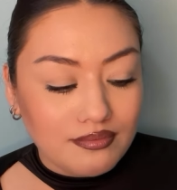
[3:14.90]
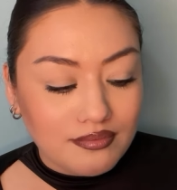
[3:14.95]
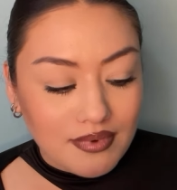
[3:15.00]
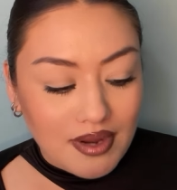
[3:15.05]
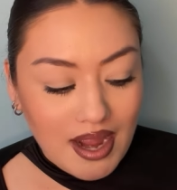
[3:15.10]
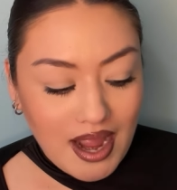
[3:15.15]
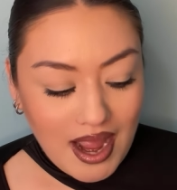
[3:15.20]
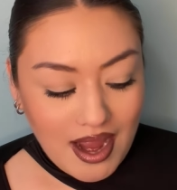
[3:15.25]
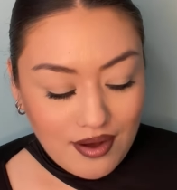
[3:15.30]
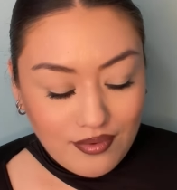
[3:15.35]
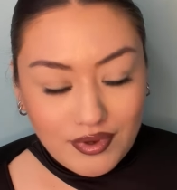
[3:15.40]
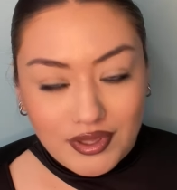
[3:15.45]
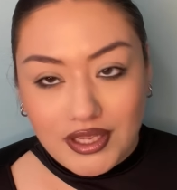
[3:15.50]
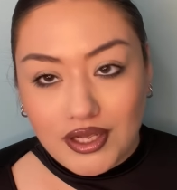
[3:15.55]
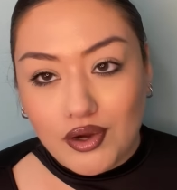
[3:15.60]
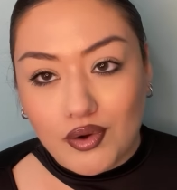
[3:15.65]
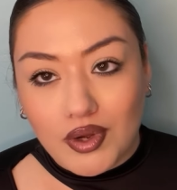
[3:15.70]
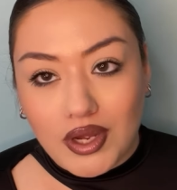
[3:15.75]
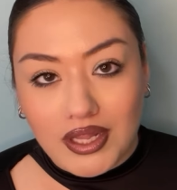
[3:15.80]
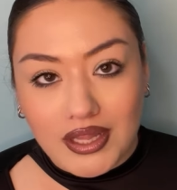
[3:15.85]
I really go
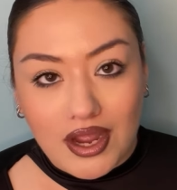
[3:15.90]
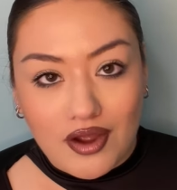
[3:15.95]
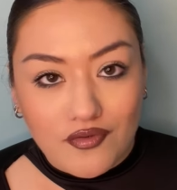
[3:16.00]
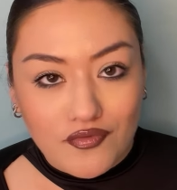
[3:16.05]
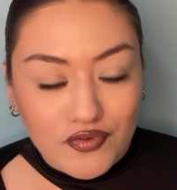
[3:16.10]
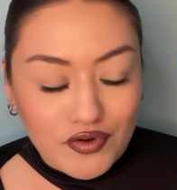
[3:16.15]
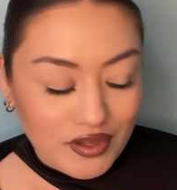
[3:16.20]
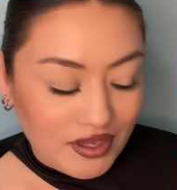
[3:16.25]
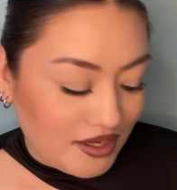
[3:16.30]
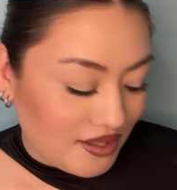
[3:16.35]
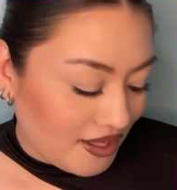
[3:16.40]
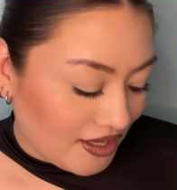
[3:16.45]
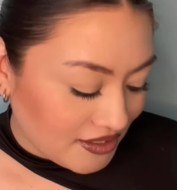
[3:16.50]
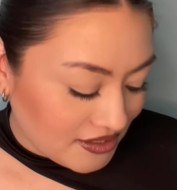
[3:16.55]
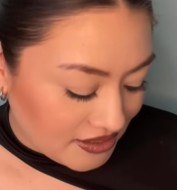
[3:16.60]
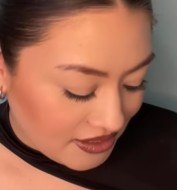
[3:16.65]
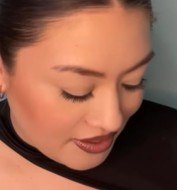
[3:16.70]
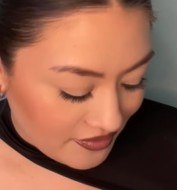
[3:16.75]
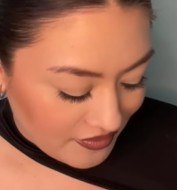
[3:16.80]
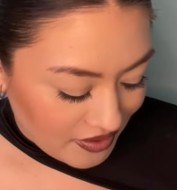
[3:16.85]
all out for like
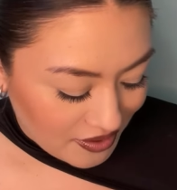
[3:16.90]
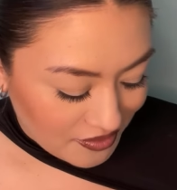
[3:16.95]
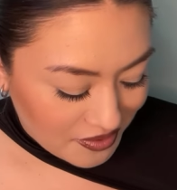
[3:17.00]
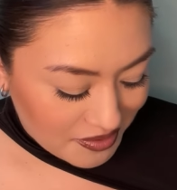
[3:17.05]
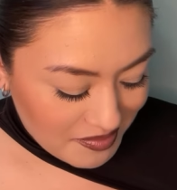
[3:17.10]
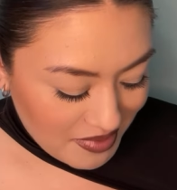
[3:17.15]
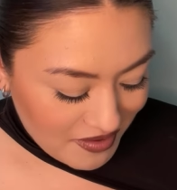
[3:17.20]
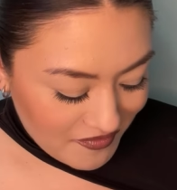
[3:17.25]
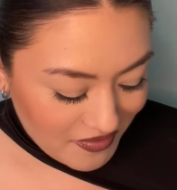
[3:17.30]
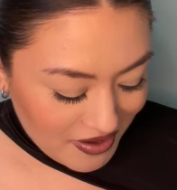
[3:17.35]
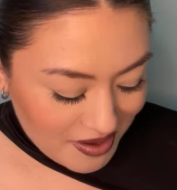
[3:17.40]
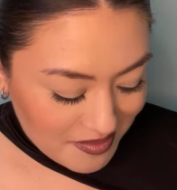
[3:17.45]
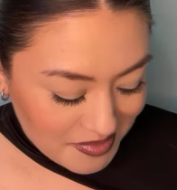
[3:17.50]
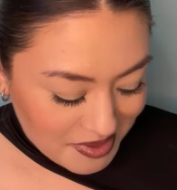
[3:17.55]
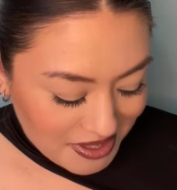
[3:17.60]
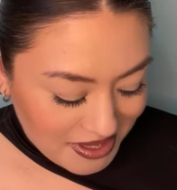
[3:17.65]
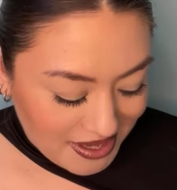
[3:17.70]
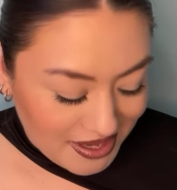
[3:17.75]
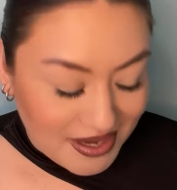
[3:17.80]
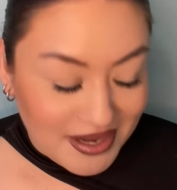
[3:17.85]
Thanksgiving with my family
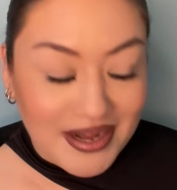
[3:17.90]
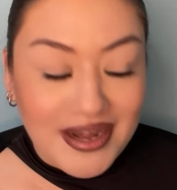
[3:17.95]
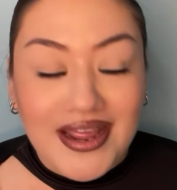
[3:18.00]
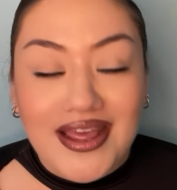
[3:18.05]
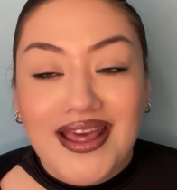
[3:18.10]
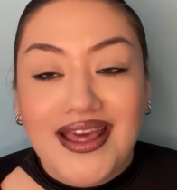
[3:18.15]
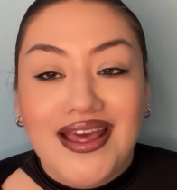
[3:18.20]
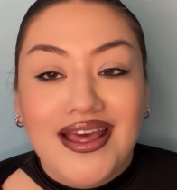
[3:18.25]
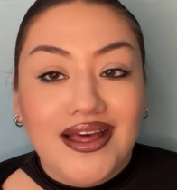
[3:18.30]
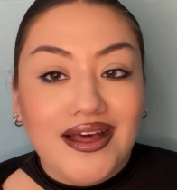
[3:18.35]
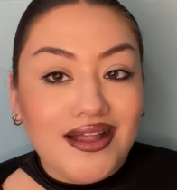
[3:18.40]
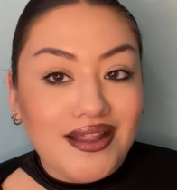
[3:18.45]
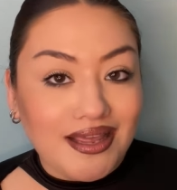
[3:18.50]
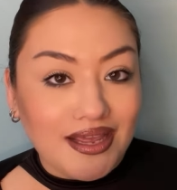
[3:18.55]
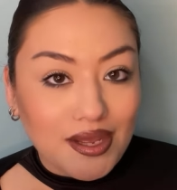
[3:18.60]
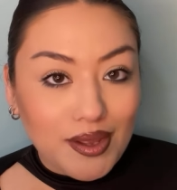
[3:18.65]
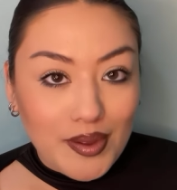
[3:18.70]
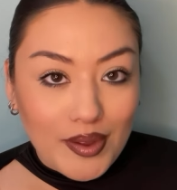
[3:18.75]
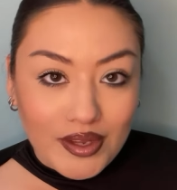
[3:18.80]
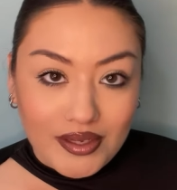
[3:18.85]
and like
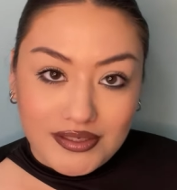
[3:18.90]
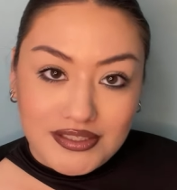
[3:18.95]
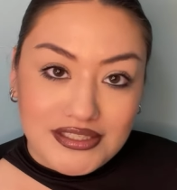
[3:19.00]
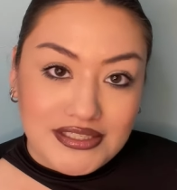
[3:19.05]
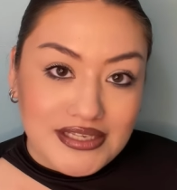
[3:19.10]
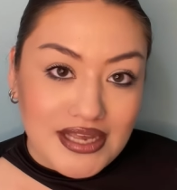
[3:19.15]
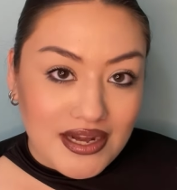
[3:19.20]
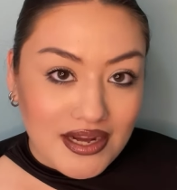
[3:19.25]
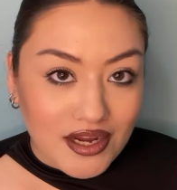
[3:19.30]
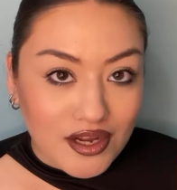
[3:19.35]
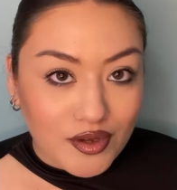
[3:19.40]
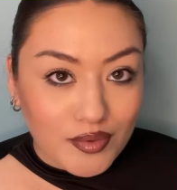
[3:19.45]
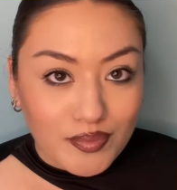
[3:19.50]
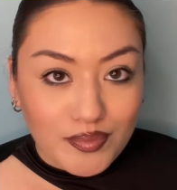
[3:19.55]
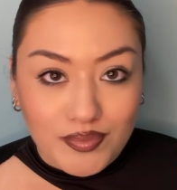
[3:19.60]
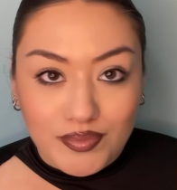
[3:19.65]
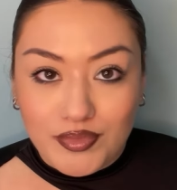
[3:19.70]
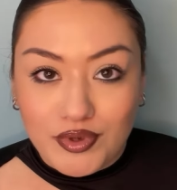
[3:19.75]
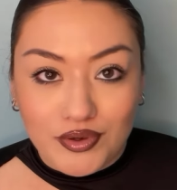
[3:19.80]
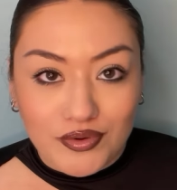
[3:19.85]
setting a
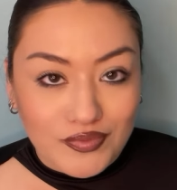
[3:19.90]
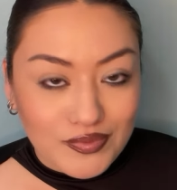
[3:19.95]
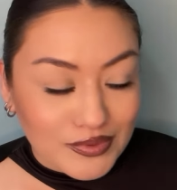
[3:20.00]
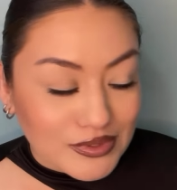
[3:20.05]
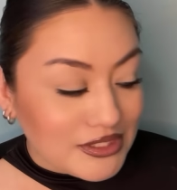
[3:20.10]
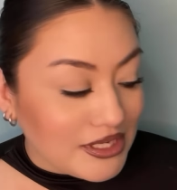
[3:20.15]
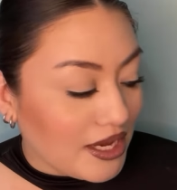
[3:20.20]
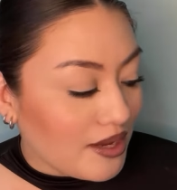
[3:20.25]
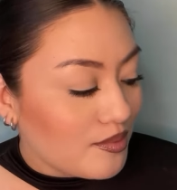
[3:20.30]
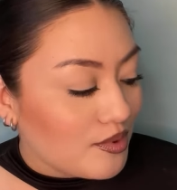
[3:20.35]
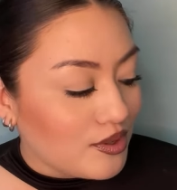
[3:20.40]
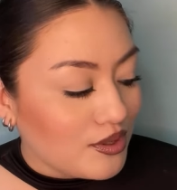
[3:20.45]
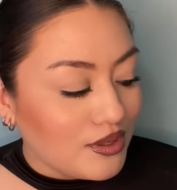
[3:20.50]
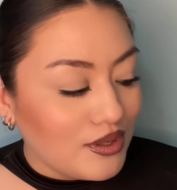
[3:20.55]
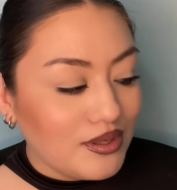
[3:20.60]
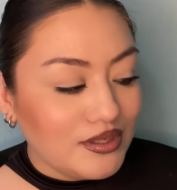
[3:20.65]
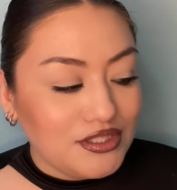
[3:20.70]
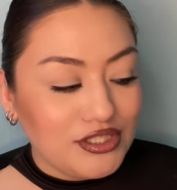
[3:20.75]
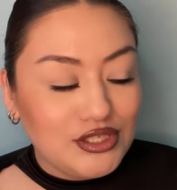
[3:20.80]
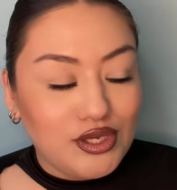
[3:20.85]
beautiful table.
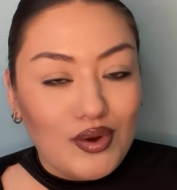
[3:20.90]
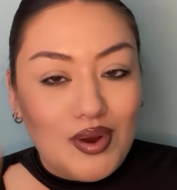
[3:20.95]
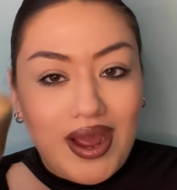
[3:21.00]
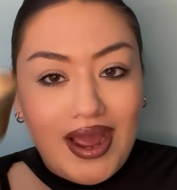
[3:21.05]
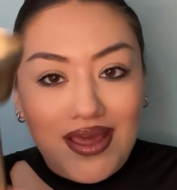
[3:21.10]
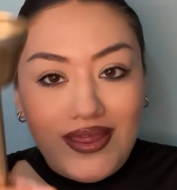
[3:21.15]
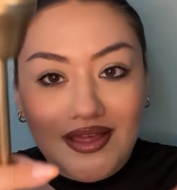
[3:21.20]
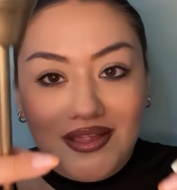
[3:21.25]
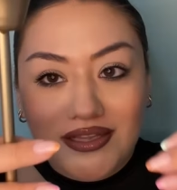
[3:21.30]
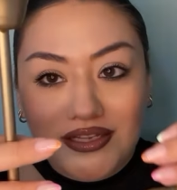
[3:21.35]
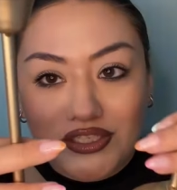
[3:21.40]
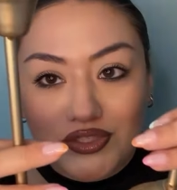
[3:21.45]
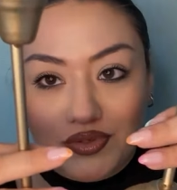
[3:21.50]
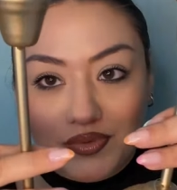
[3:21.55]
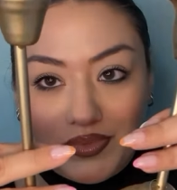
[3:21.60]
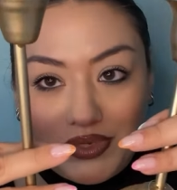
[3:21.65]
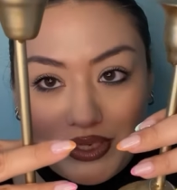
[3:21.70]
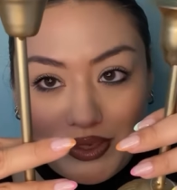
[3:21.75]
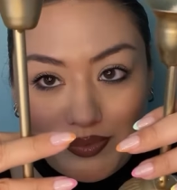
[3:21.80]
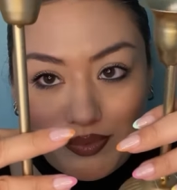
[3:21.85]
So I thought these would
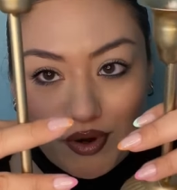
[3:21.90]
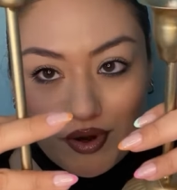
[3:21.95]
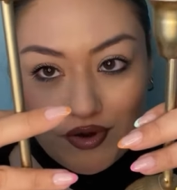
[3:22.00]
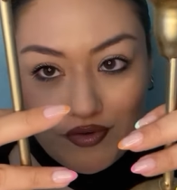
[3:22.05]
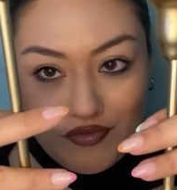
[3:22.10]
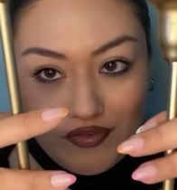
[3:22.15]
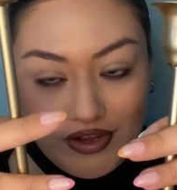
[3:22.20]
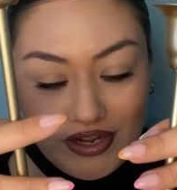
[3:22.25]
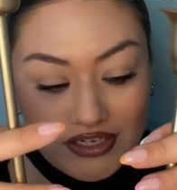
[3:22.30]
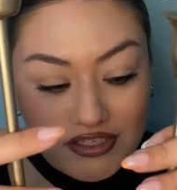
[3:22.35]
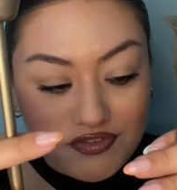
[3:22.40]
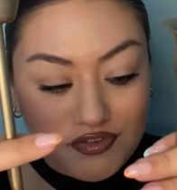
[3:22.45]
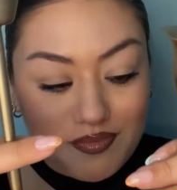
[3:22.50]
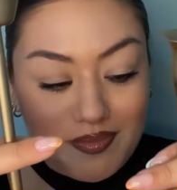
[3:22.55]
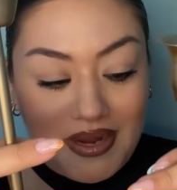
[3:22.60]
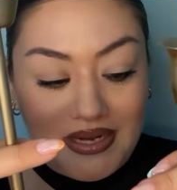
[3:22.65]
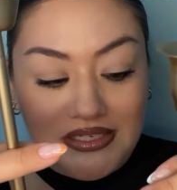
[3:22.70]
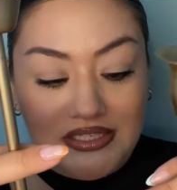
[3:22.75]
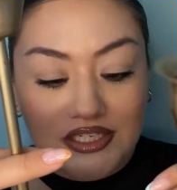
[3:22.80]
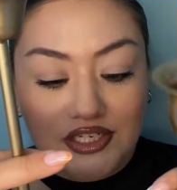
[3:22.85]
be perfect for my
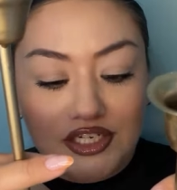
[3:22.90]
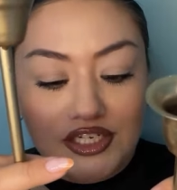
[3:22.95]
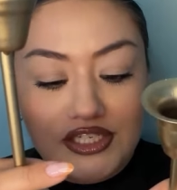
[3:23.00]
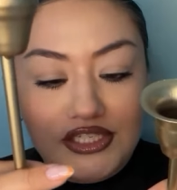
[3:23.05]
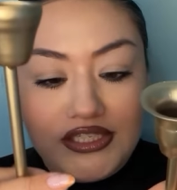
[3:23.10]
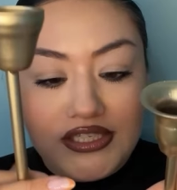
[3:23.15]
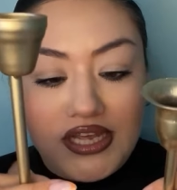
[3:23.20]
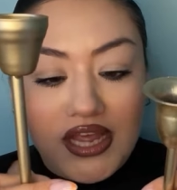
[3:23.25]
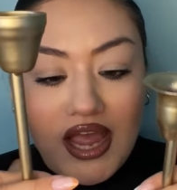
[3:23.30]
dinners.